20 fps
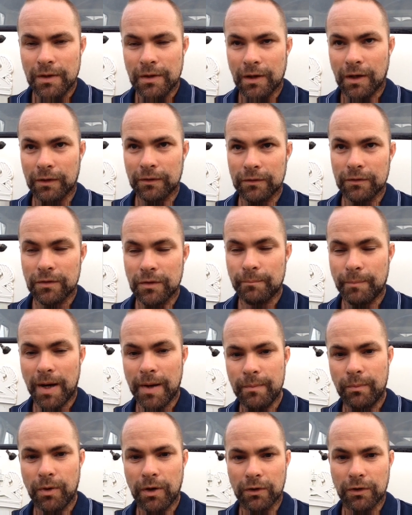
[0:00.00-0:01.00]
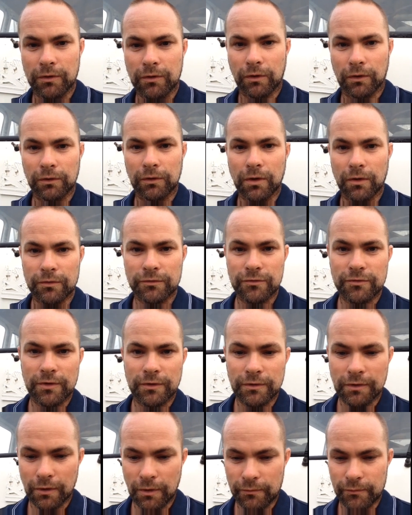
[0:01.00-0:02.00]
and the paperwork had got lost
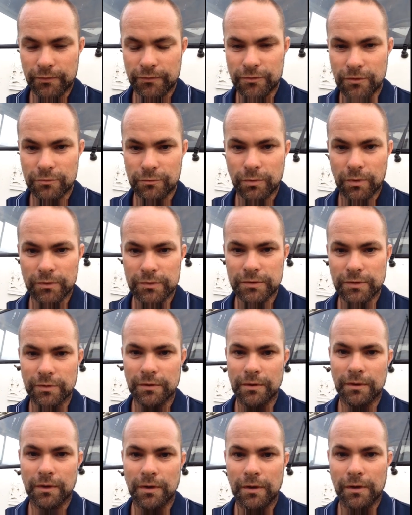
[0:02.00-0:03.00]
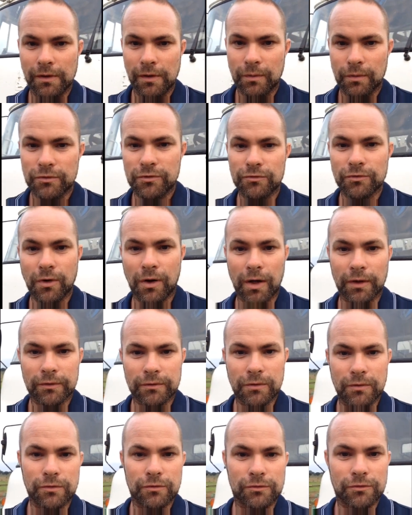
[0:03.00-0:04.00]
in the offices, which is not
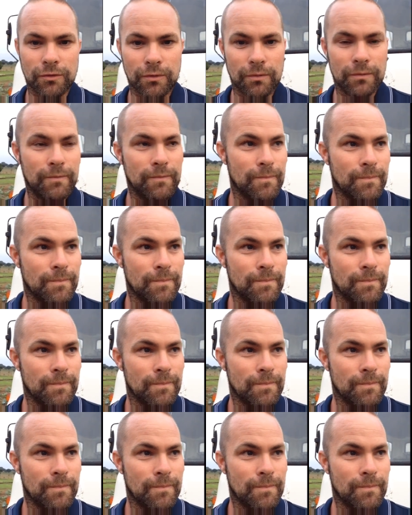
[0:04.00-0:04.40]
unusual,